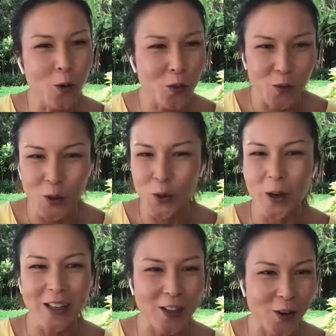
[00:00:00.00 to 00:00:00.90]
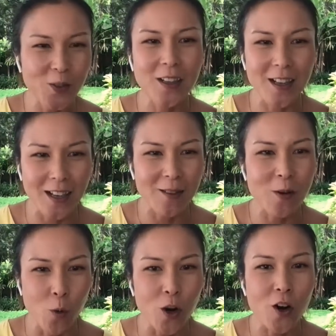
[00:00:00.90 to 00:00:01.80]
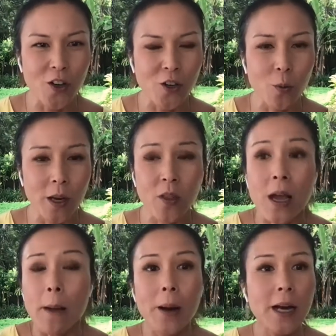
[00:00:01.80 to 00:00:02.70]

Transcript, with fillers: go through and, you know, uh, work on you with.